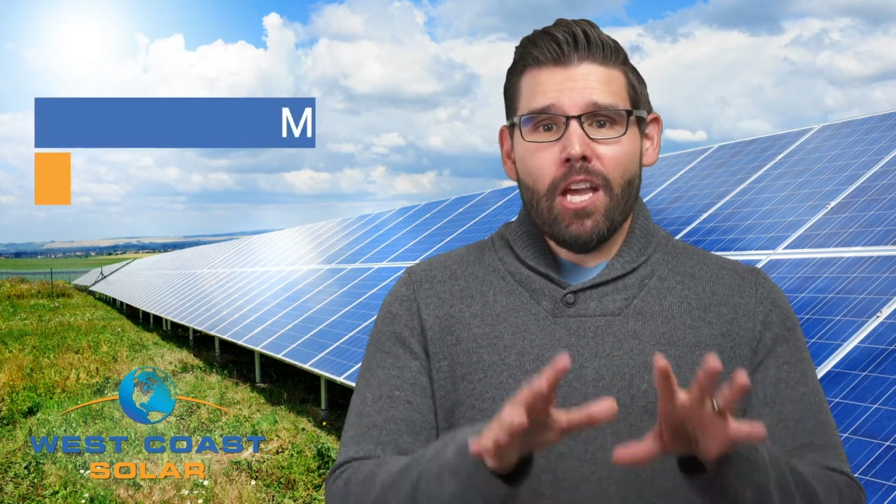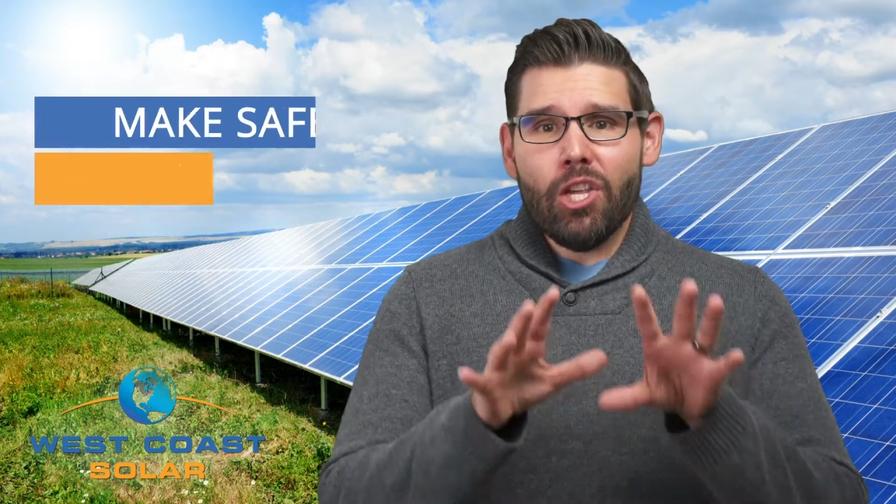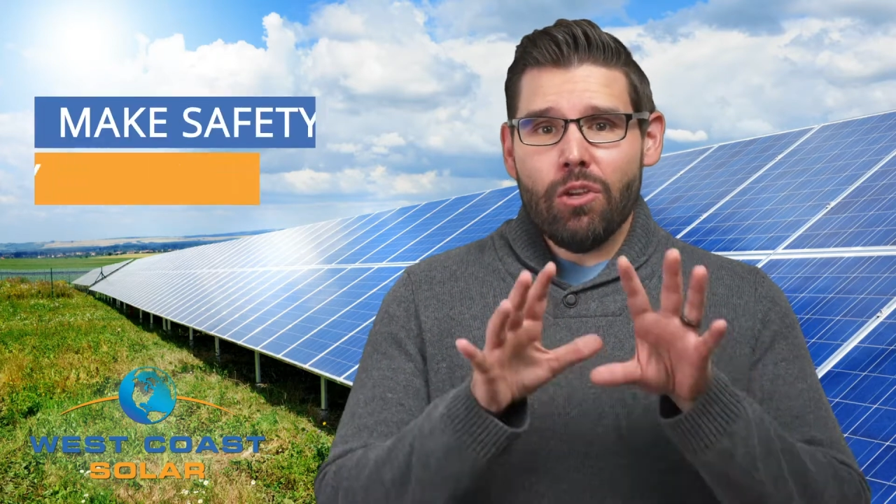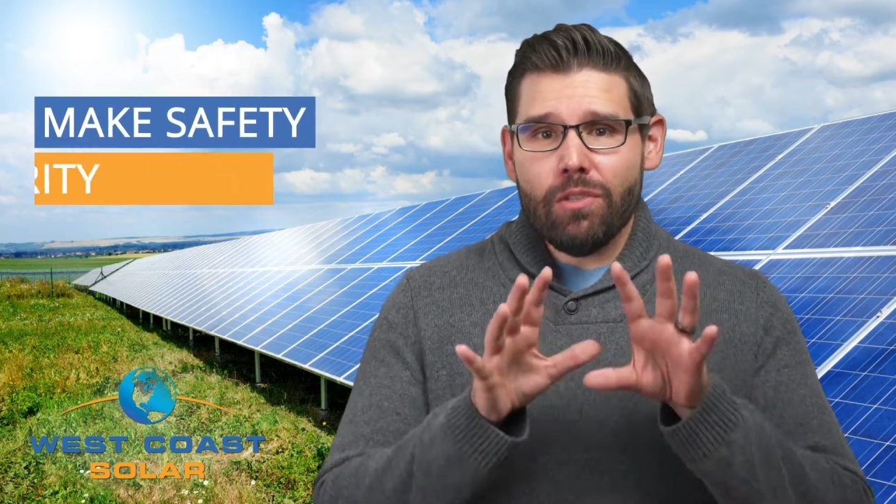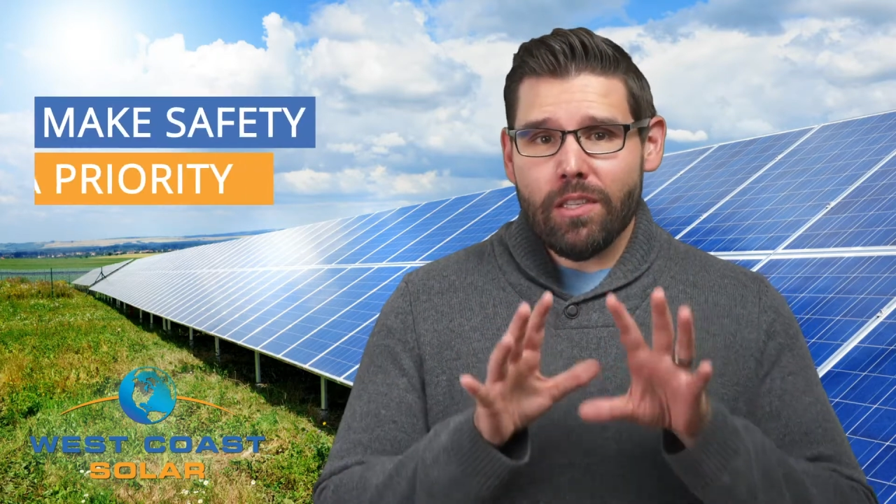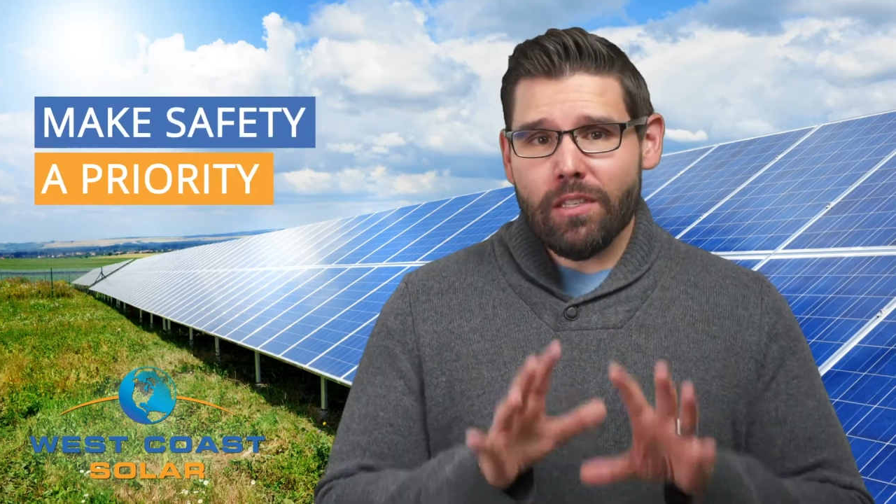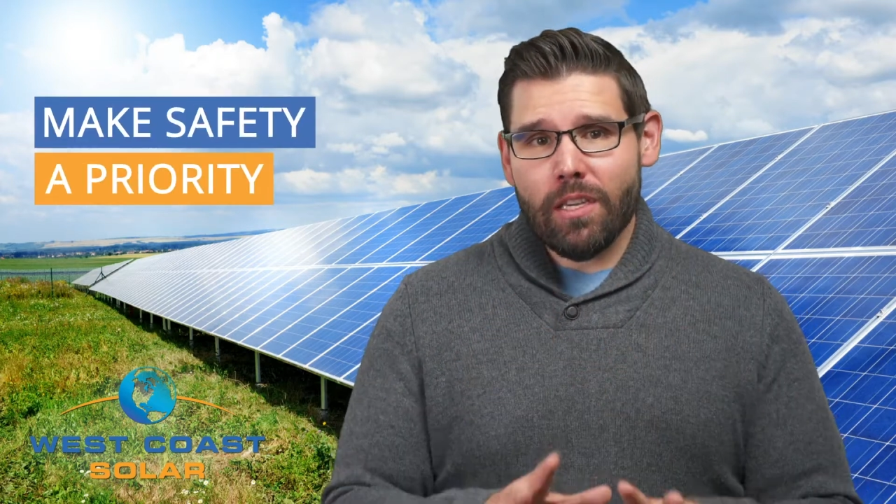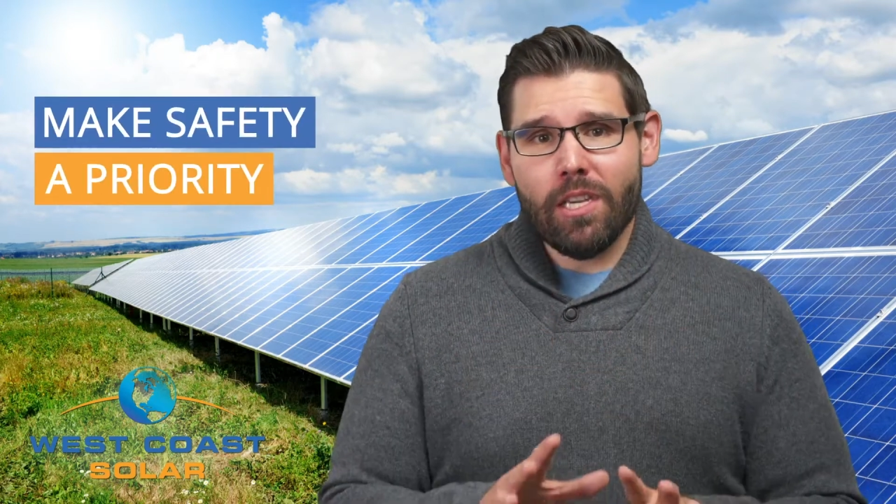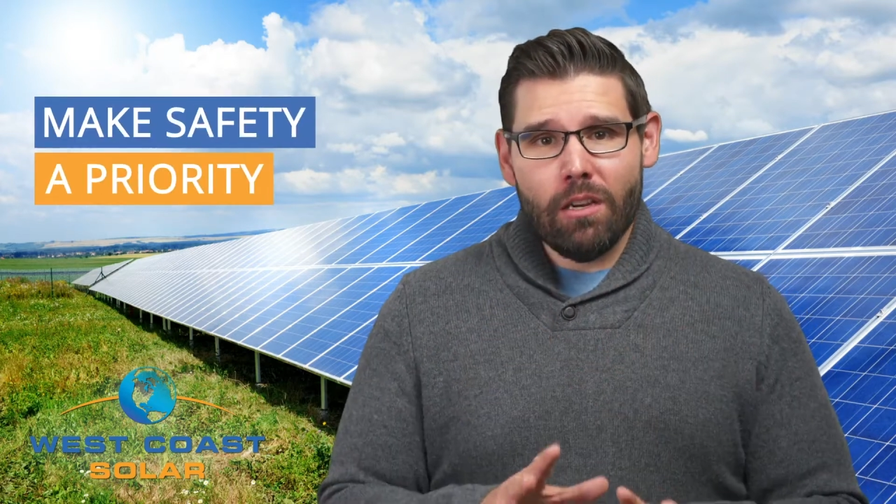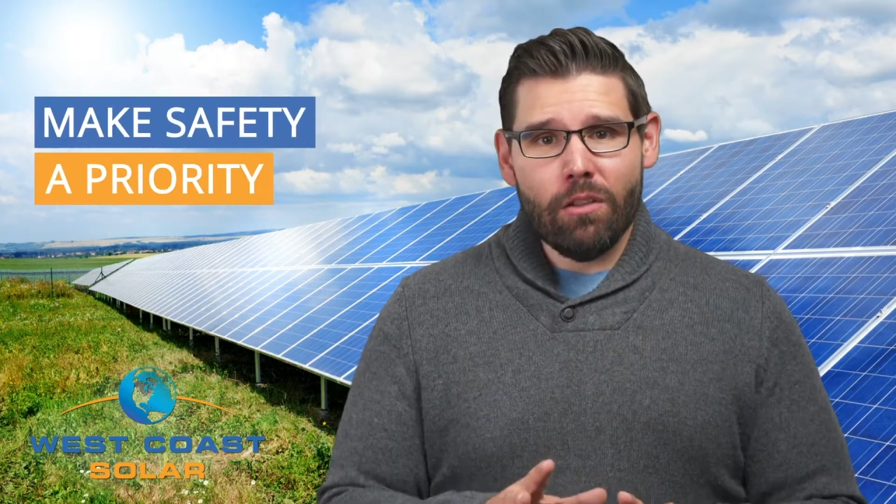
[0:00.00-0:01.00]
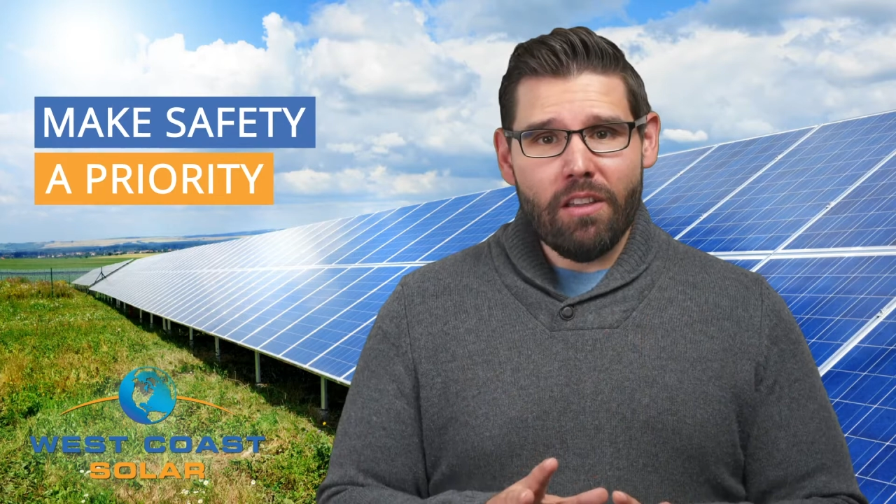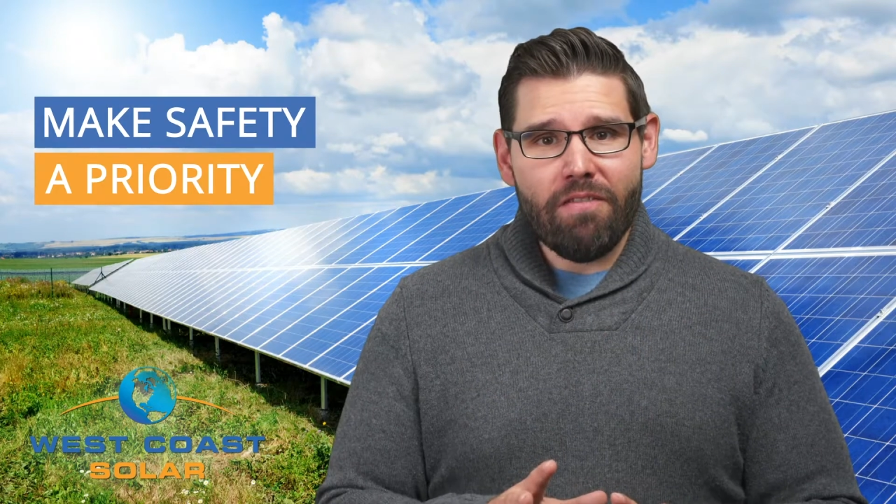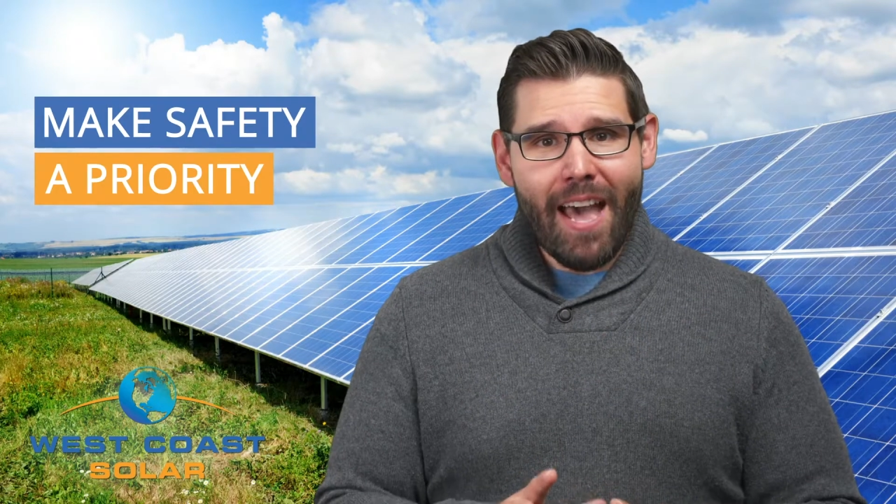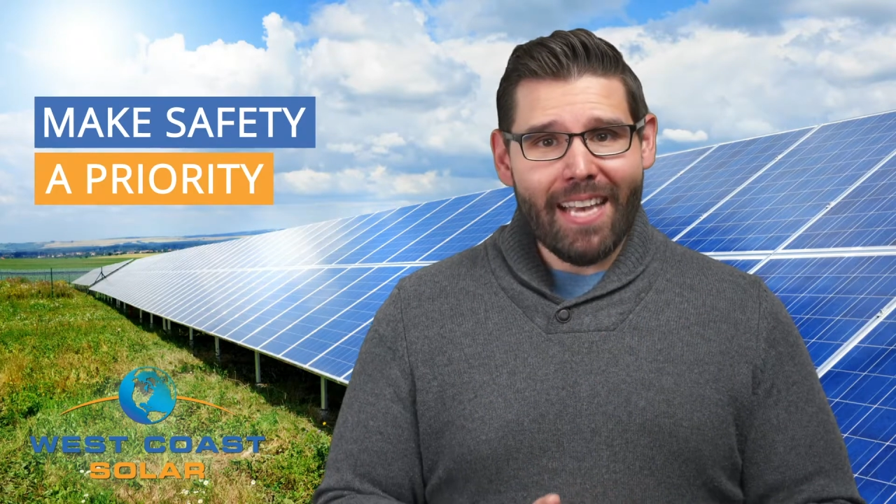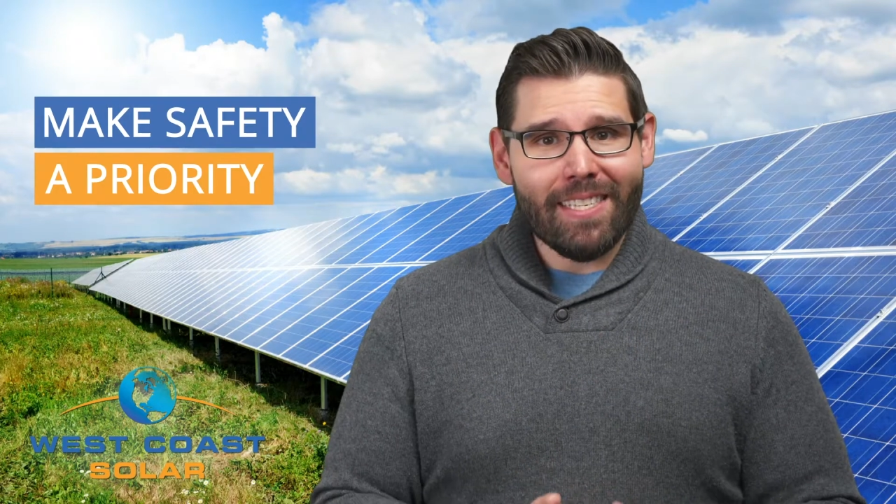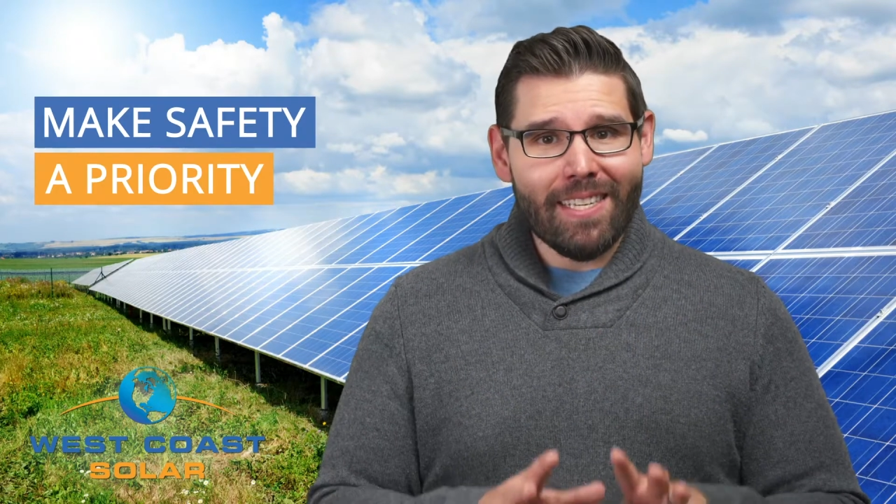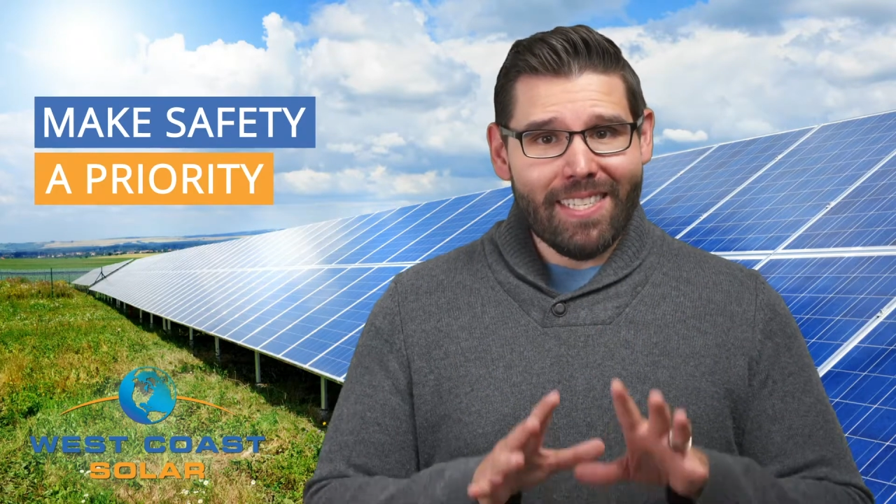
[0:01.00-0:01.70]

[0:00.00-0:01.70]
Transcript: use a securely fastened